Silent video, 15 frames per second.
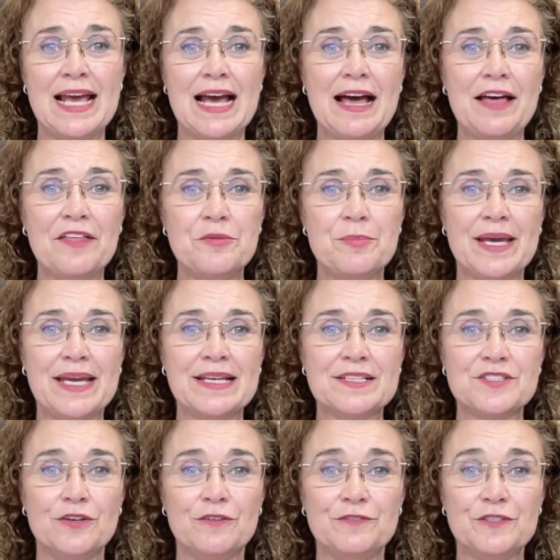Other
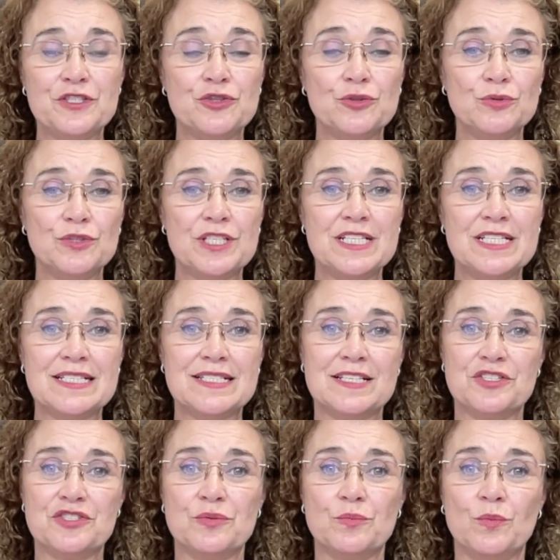banks offer shorter
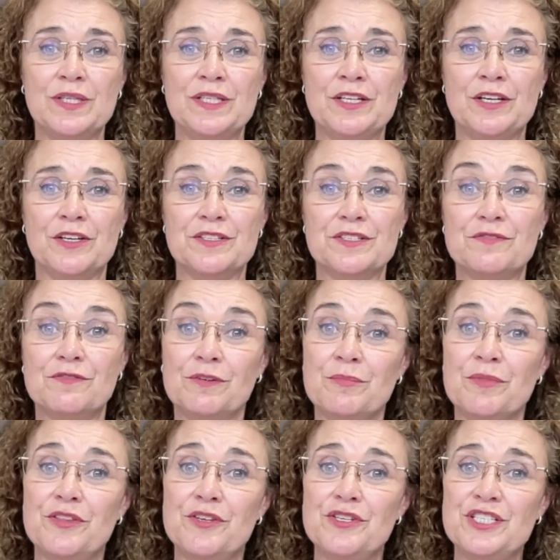decision windows
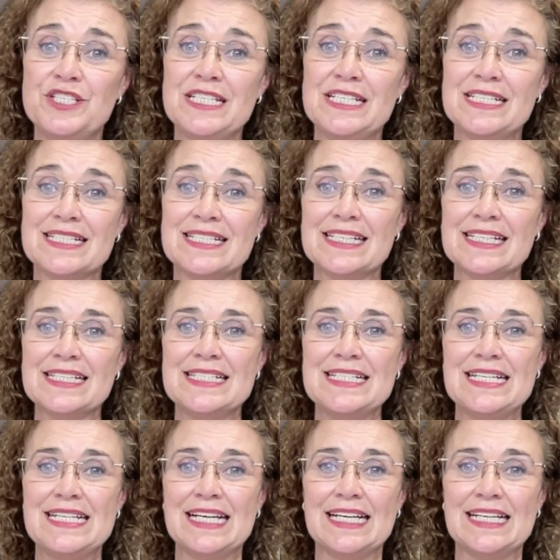from 30 to
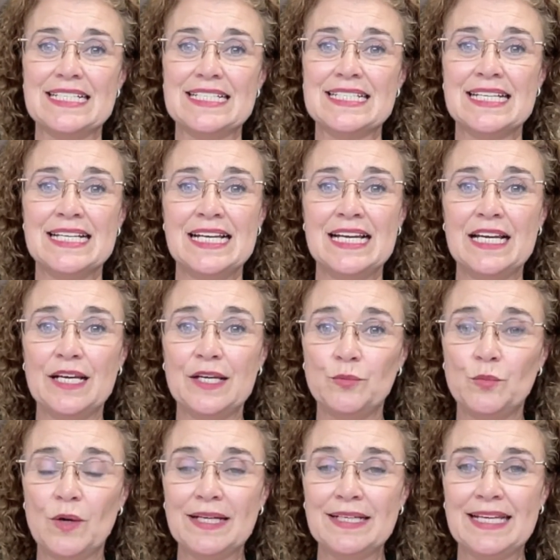60 days.
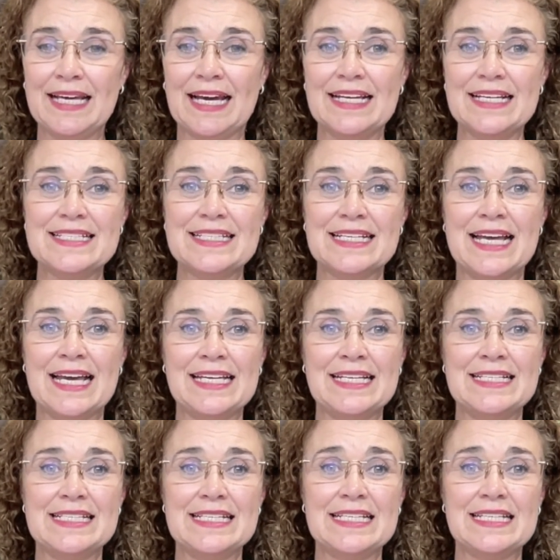In one case, an
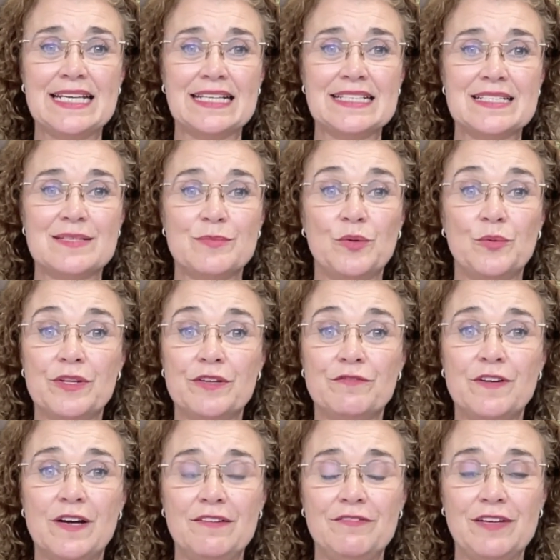ANZ customer with a
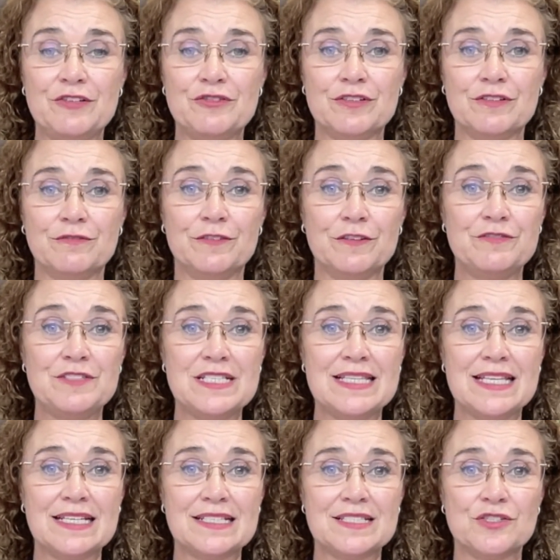
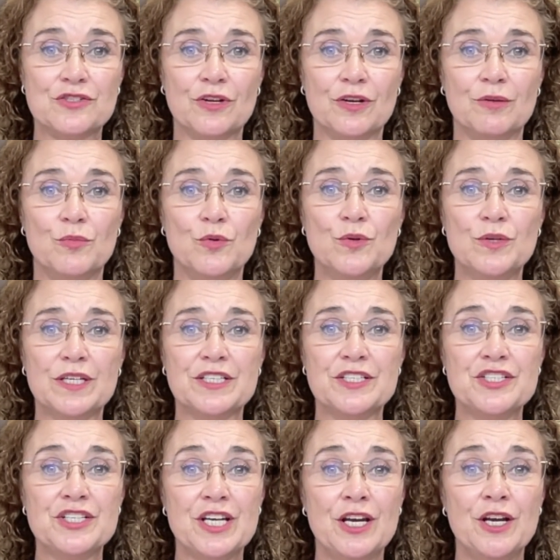$550,000
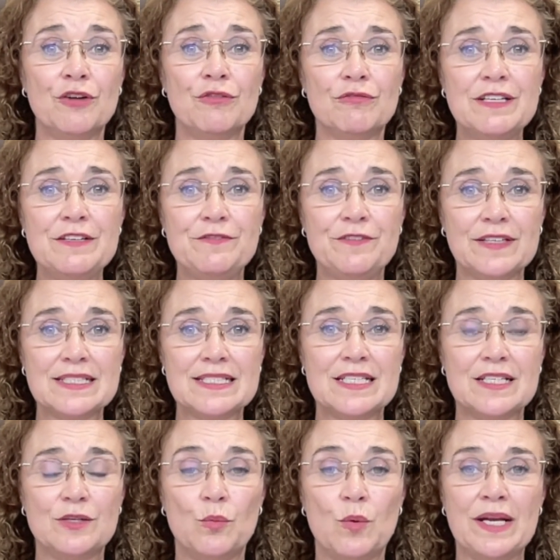mortgage refixed
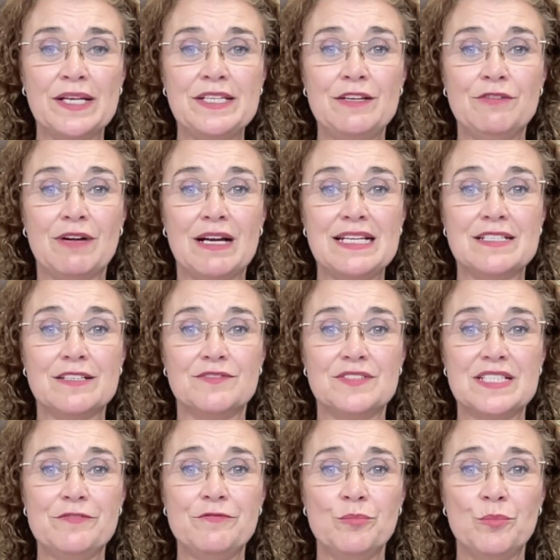at a 1-year rate of
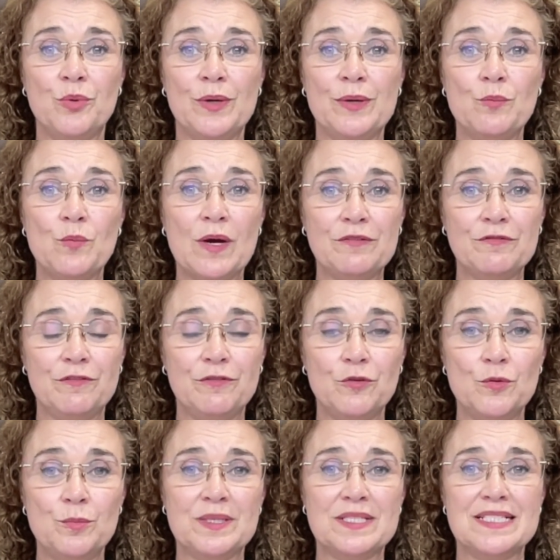
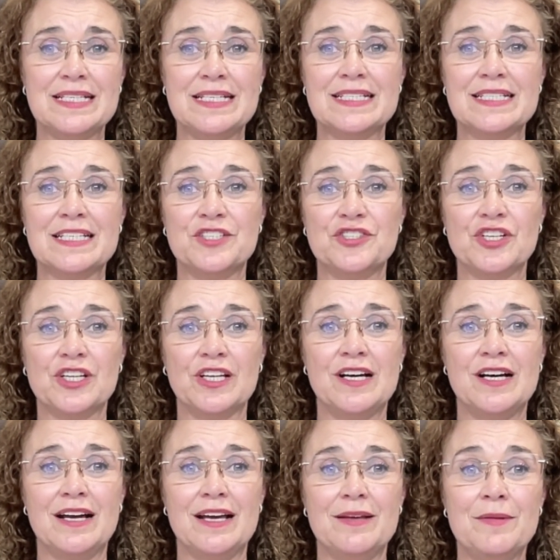7.14% in
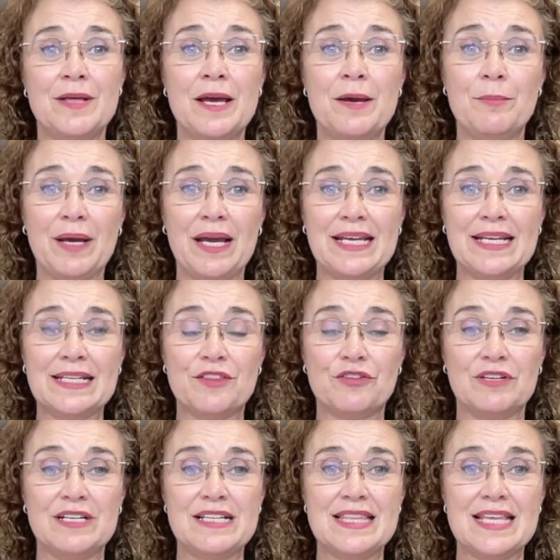July, paying
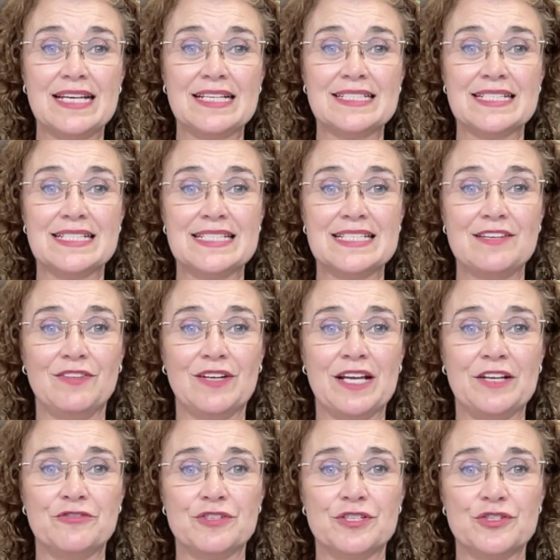
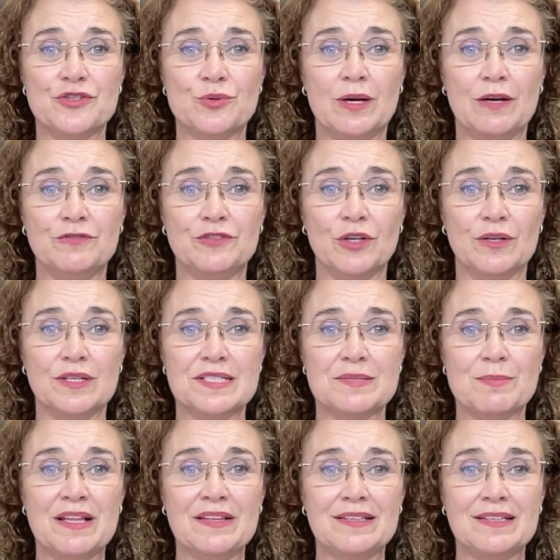$3,712
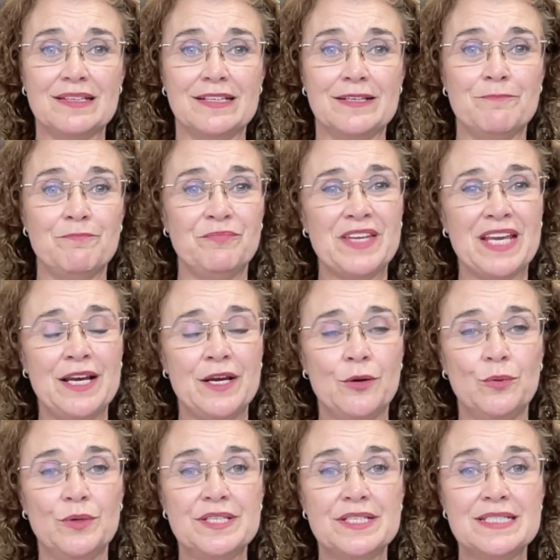monthly.
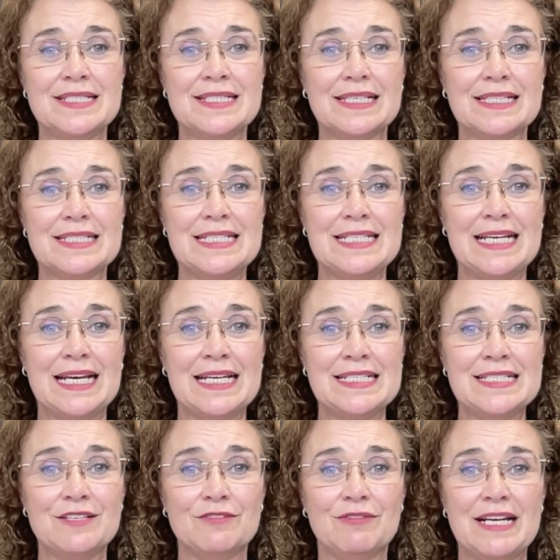Within 60
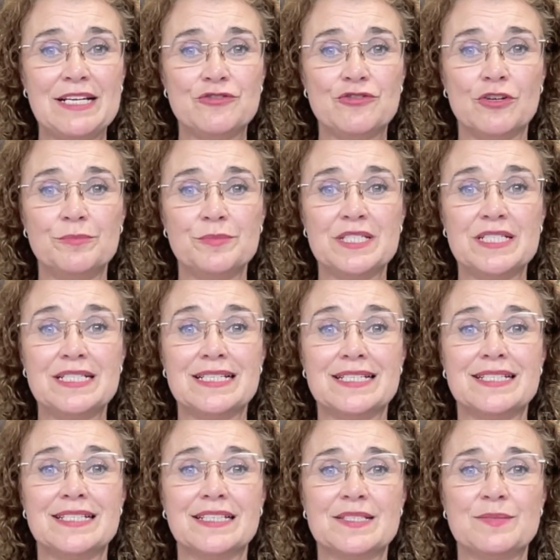days, the rate dropped to
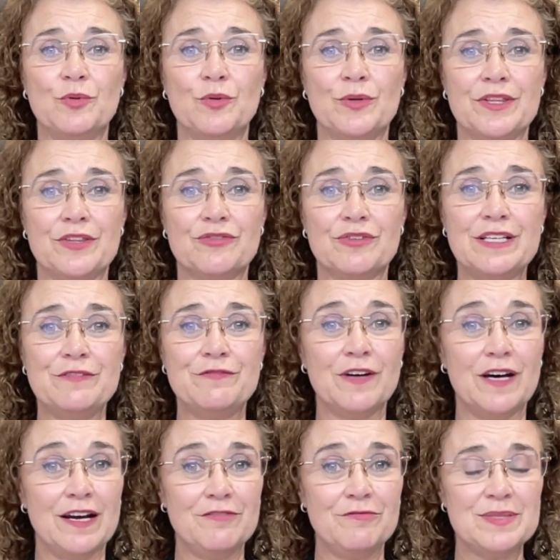
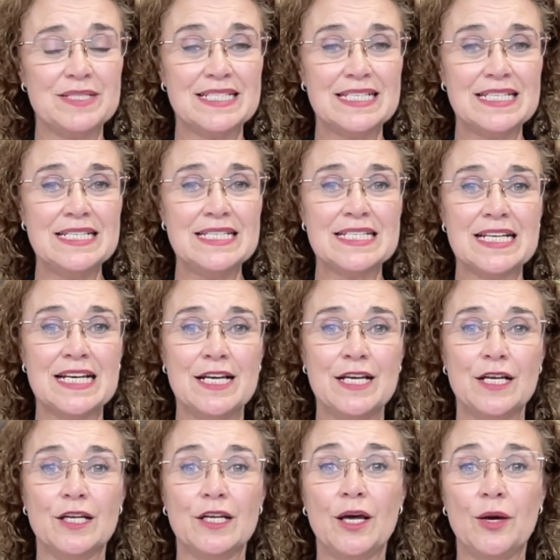6.35%,
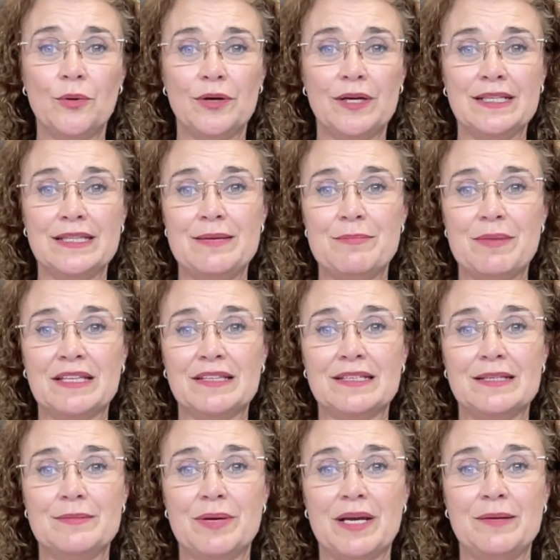lowering their
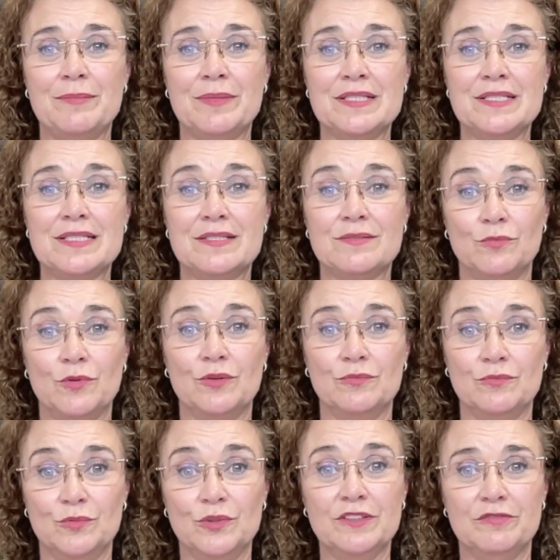monthly payments, what
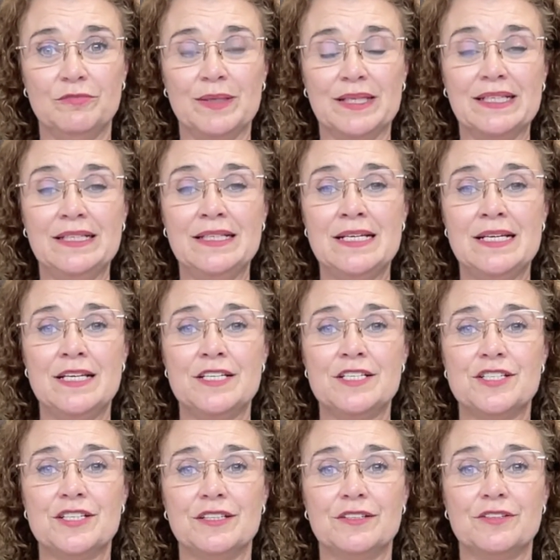would have been,
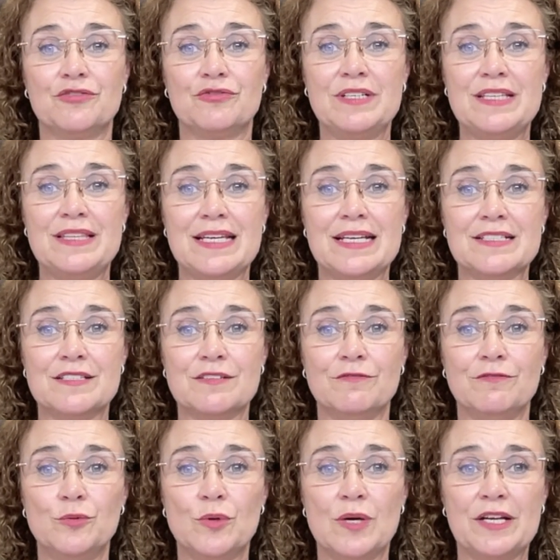to
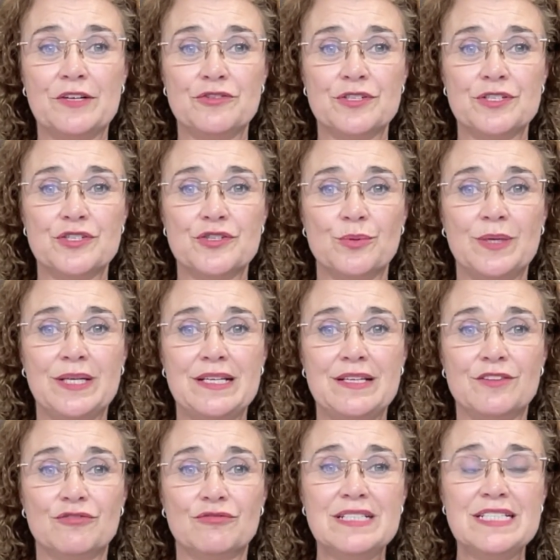
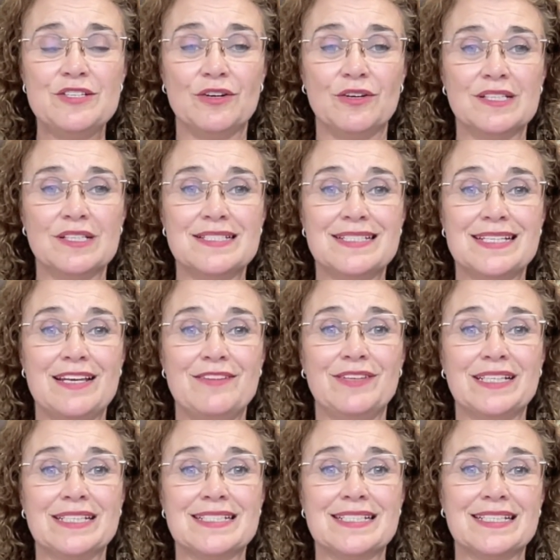$3,423,
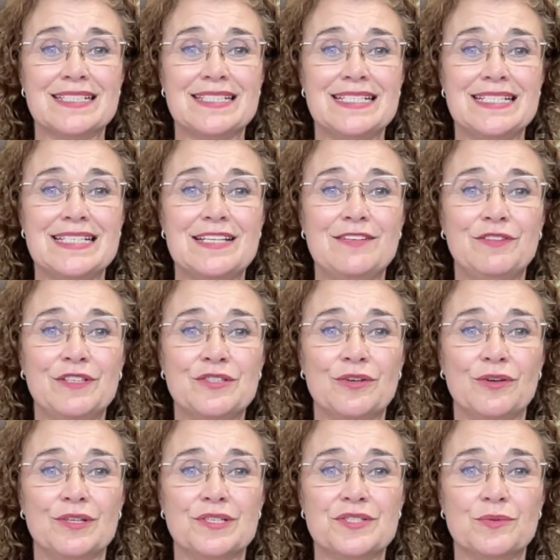saving
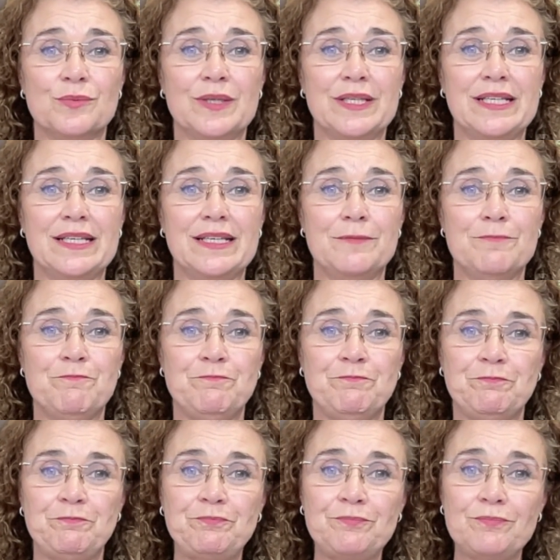$67 a week.
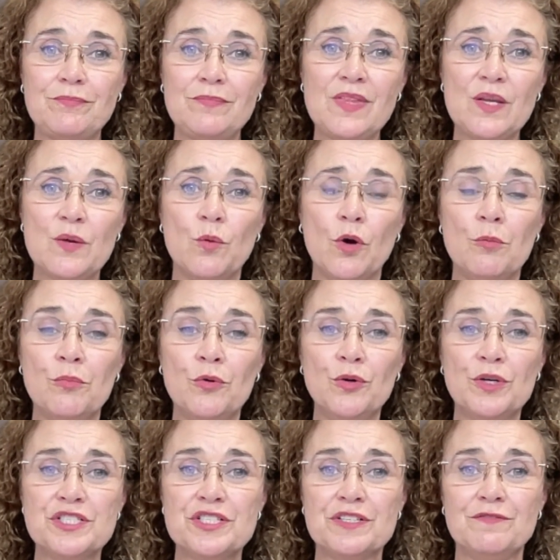While
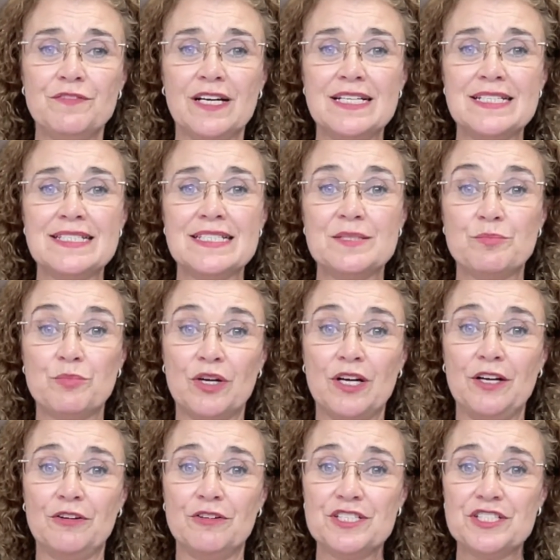mortgage advisors
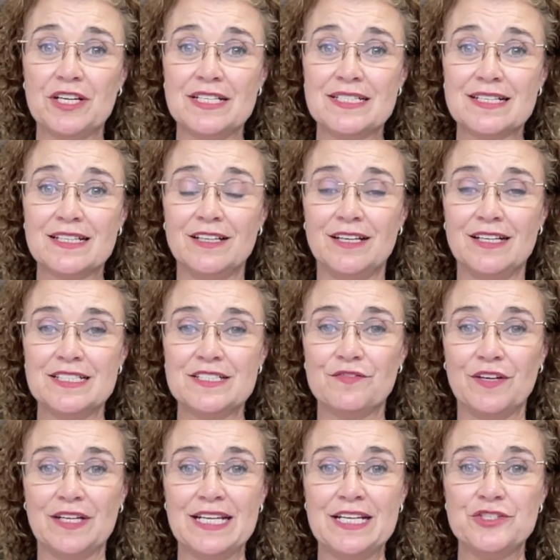prioritise clients'
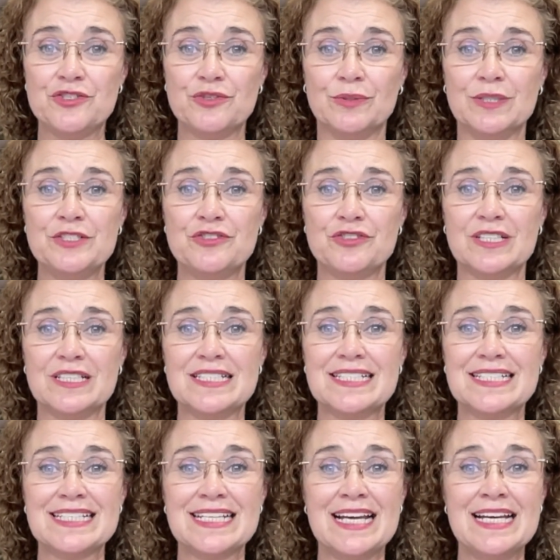financial interests,